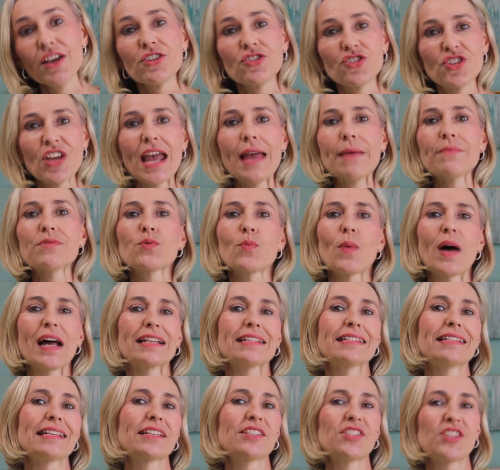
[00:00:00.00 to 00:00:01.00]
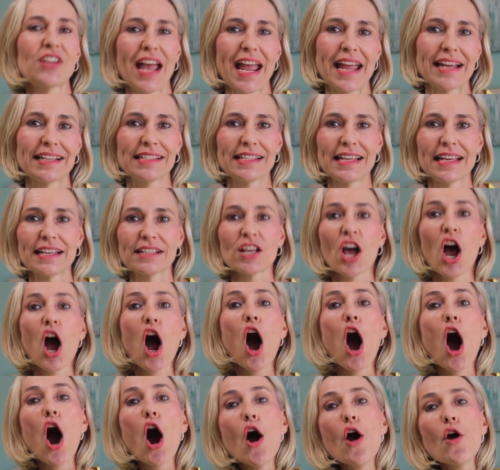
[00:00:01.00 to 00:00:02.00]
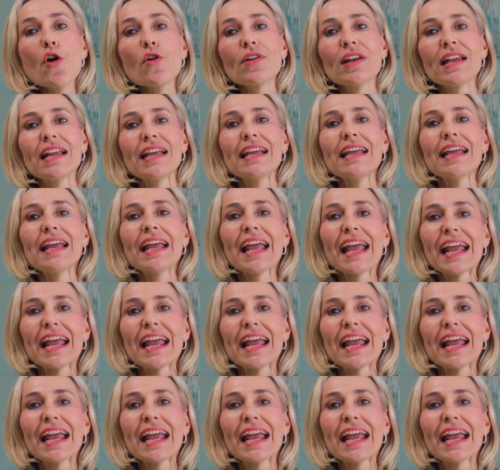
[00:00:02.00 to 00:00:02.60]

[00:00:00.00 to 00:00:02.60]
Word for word: James 1 6 to 8 says, Only